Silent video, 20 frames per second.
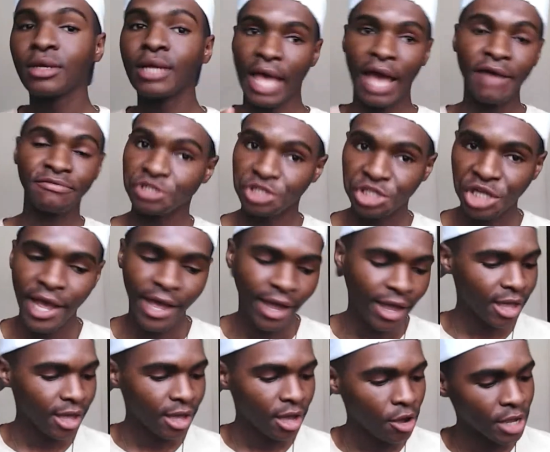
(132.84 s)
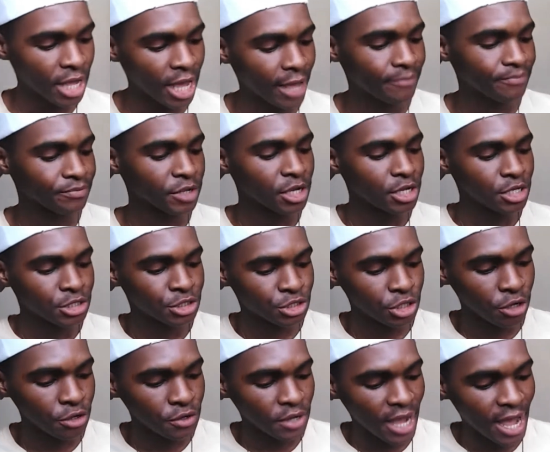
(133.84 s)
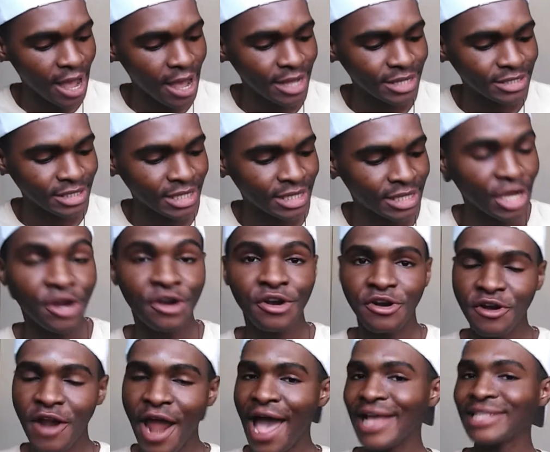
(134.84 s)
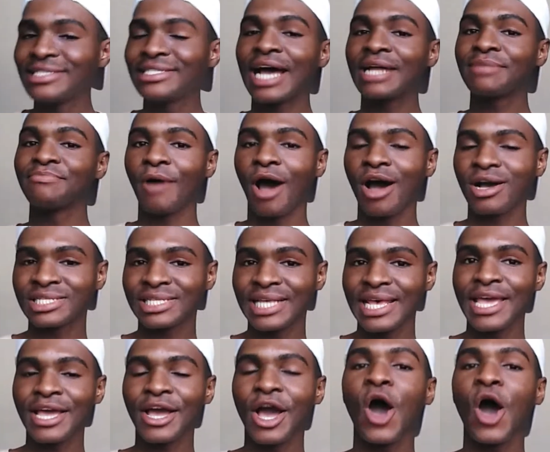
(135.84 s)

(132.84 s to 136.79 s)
Have to check. Okay, so you guys, the grand unboxing.